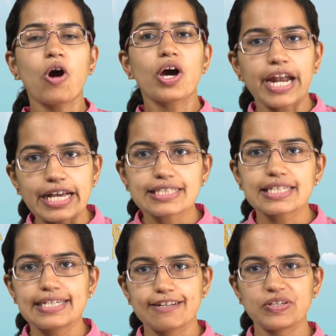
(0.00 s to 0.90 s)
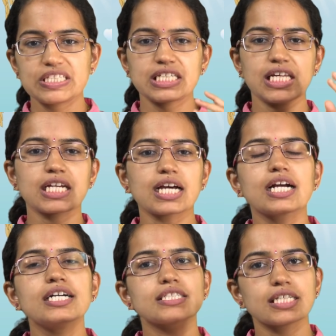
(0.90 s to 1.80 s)
or rice cultivation it
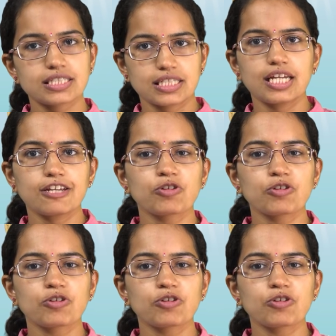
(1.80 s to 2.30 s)
occurs as three